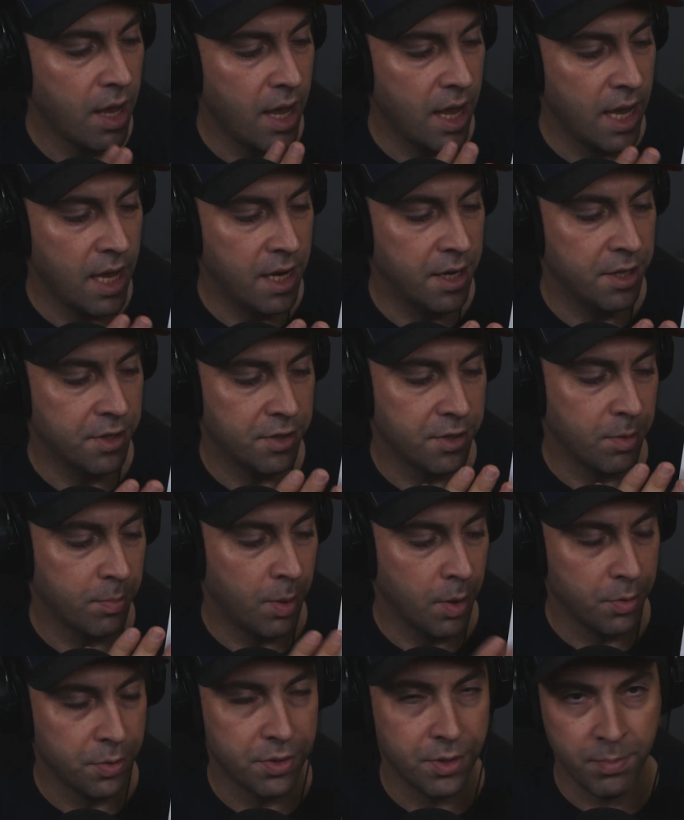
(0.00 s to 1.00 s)
and it's
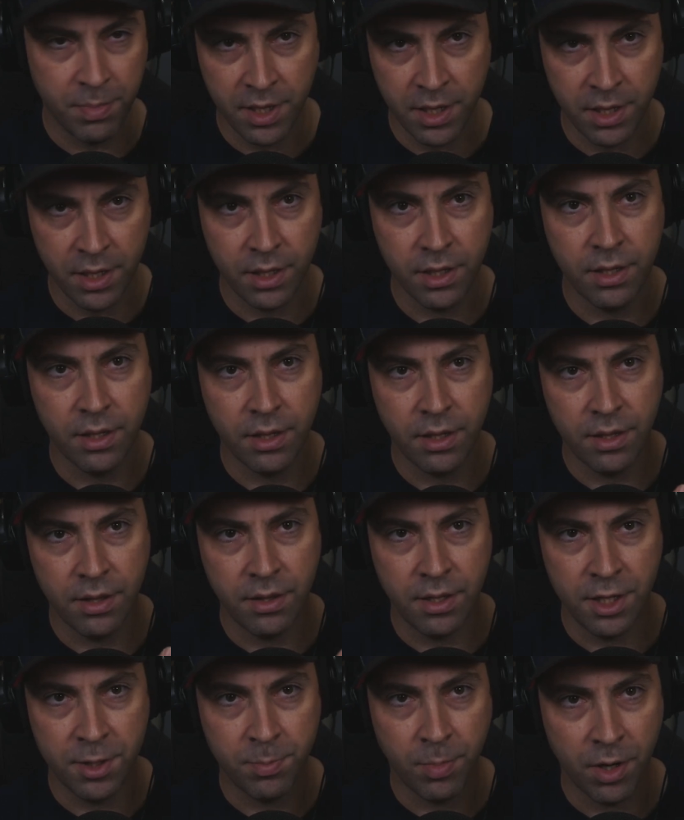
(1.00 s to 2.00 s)
supposed to be,
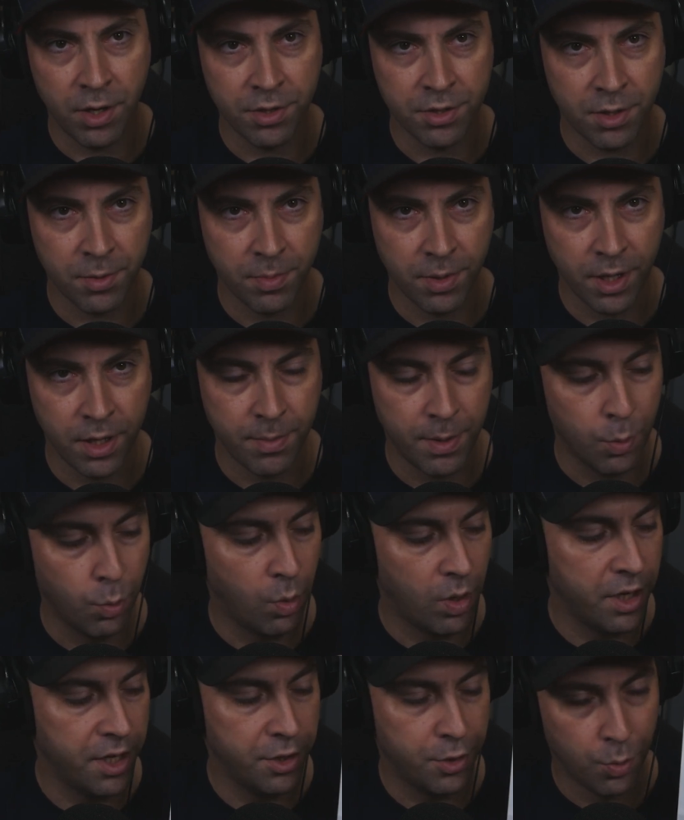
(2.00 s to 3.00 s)
these bars are going to be
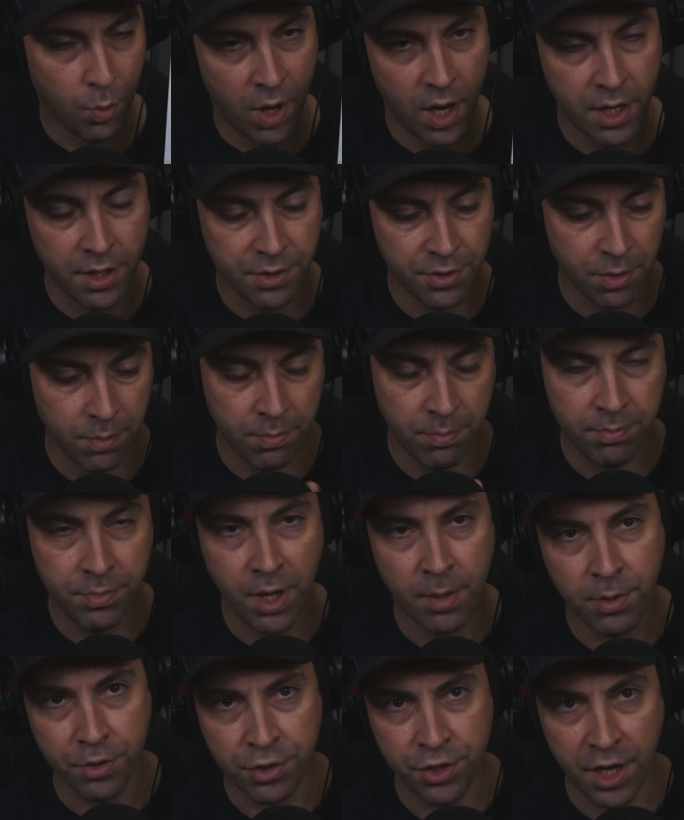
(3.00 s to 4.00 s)
1 inch wide. So
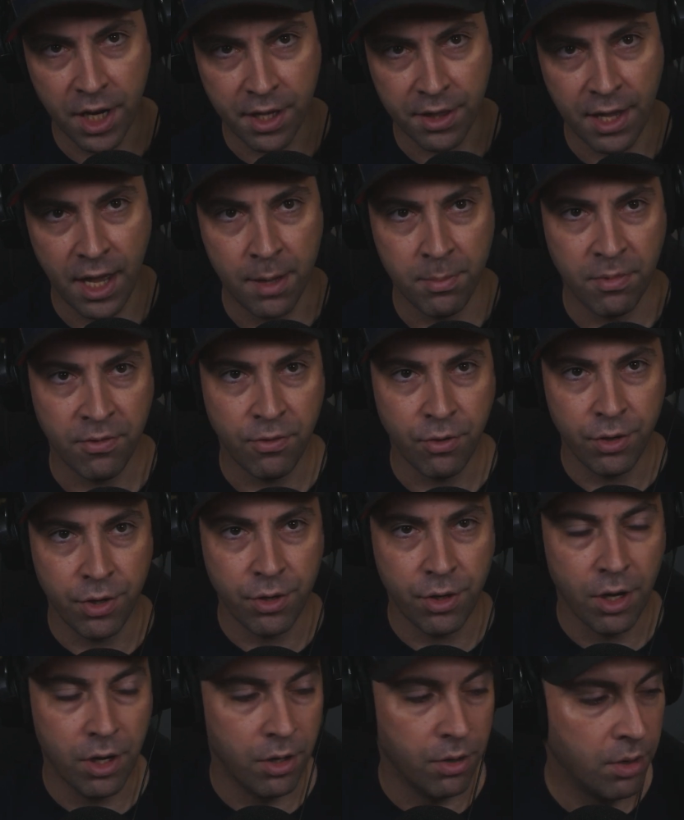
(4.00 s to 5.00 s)
double check that before you
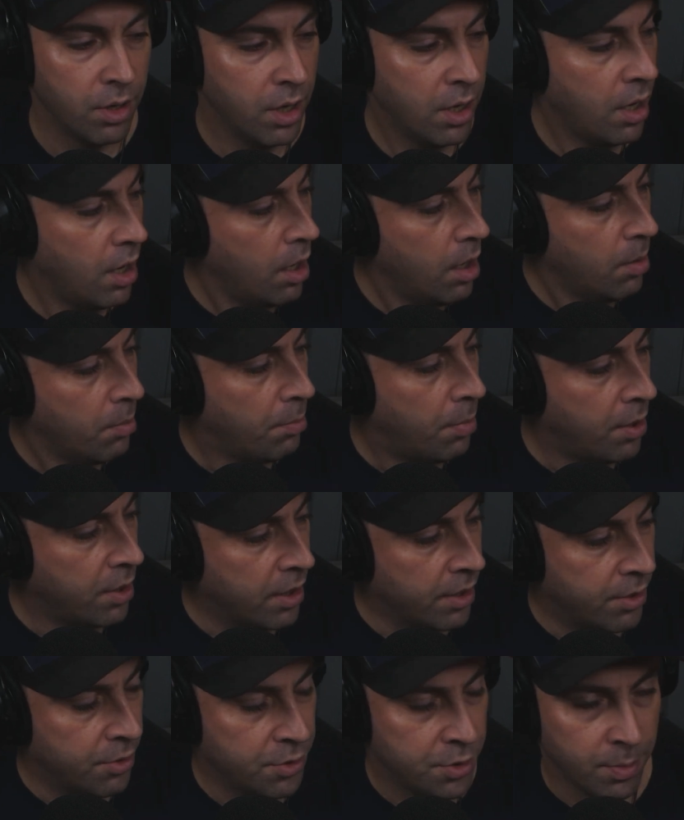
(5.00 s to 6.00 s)
go
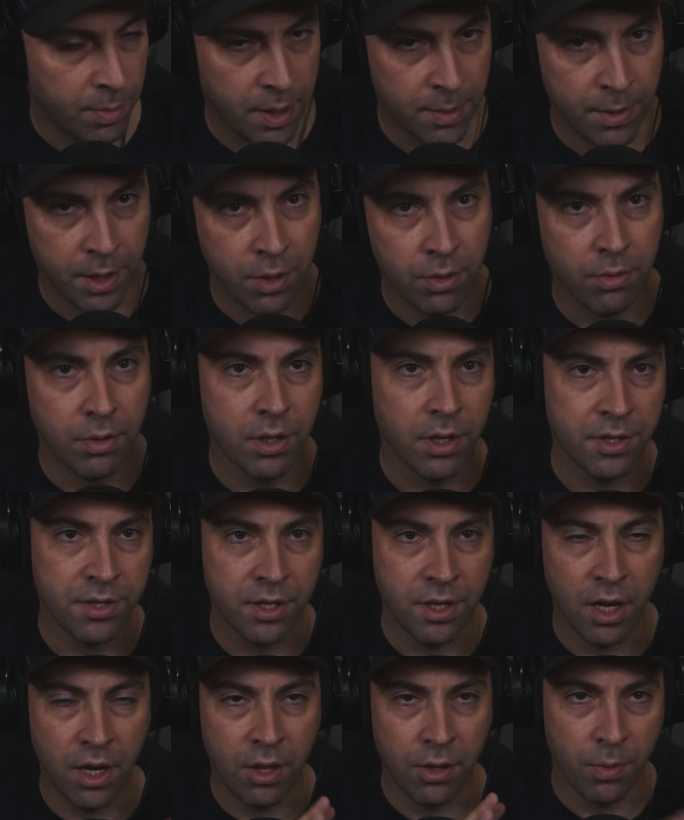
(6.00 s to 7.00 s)
burning through some ammo, because
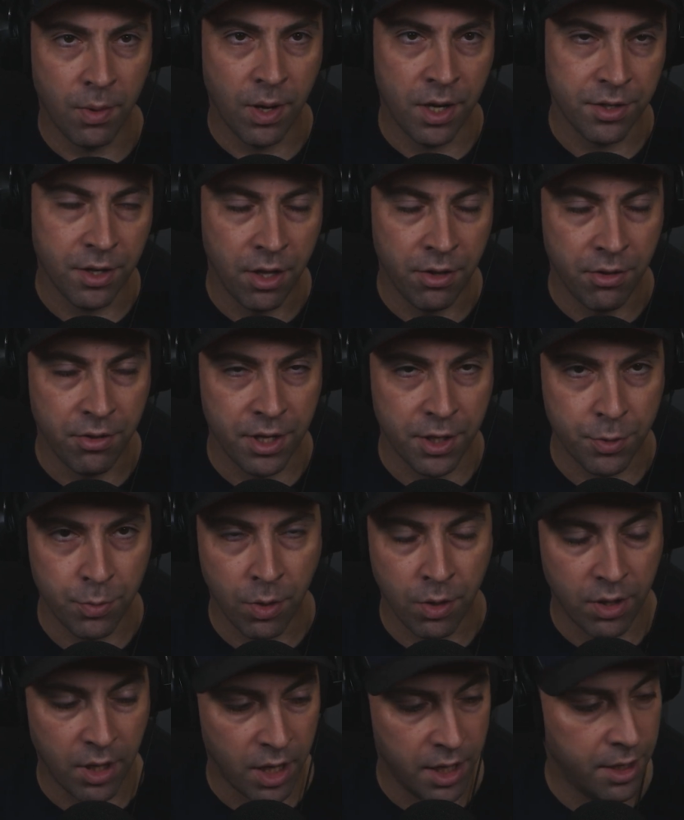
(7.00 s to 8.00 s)
then otherwise other things
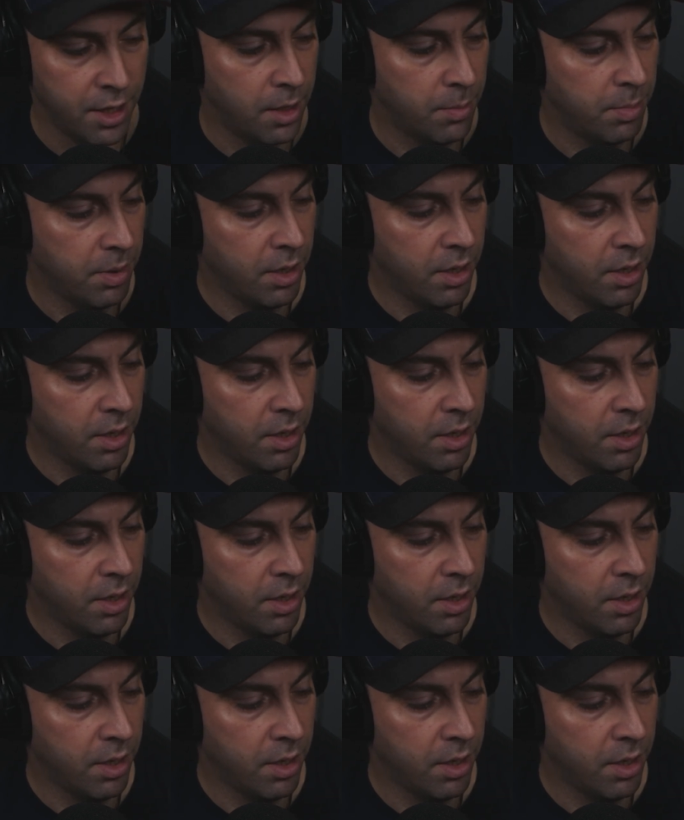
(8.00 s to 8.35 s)
won't line up.